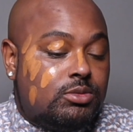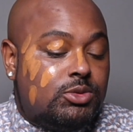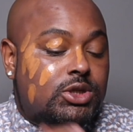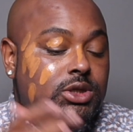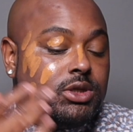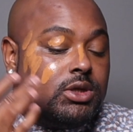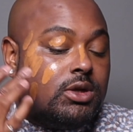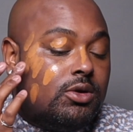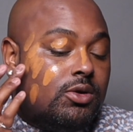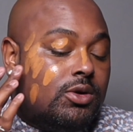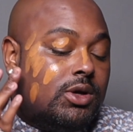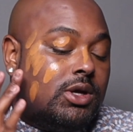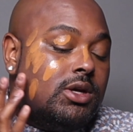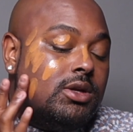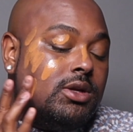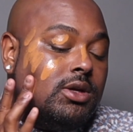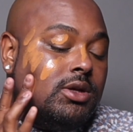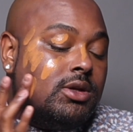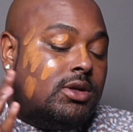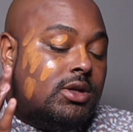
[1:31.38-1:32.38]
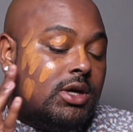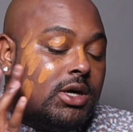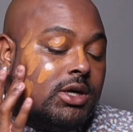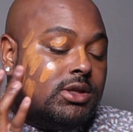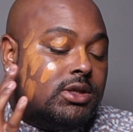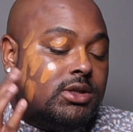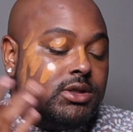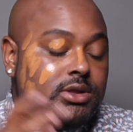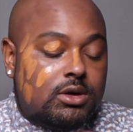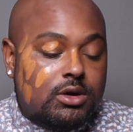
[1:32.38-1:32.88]
I'm just going to go ahead and dot
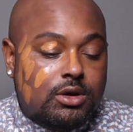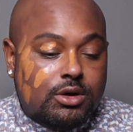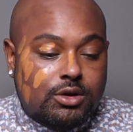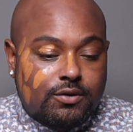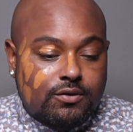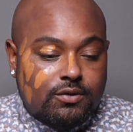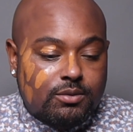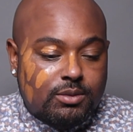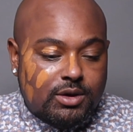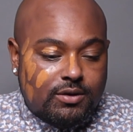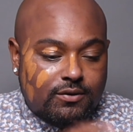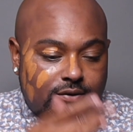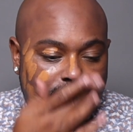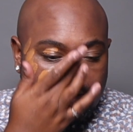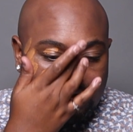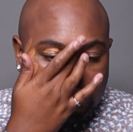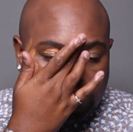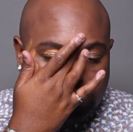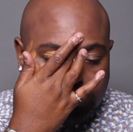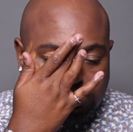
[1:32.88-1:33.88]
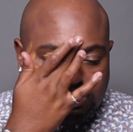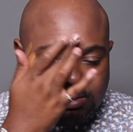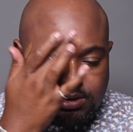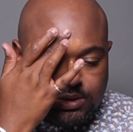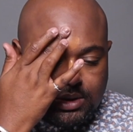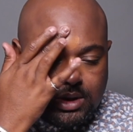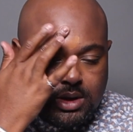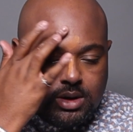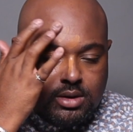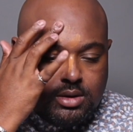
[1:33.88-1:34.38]
this all over my face
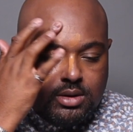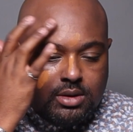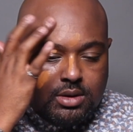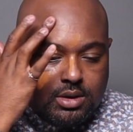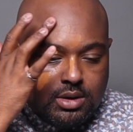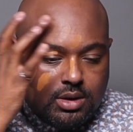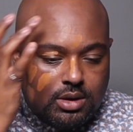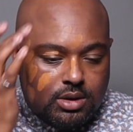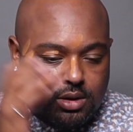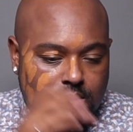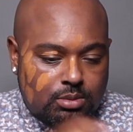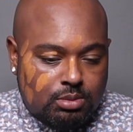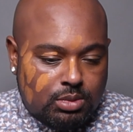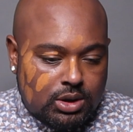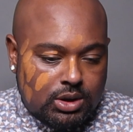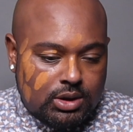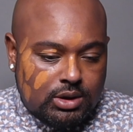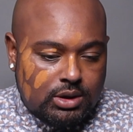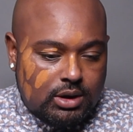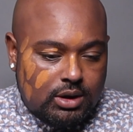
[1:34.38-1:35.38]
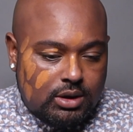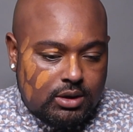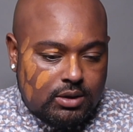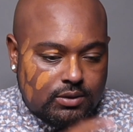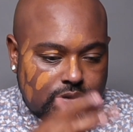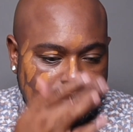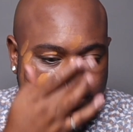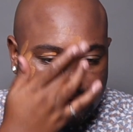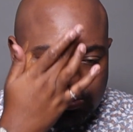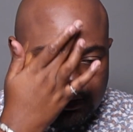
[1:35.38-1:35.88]
and then blend it
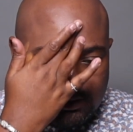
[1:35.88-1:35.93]
out.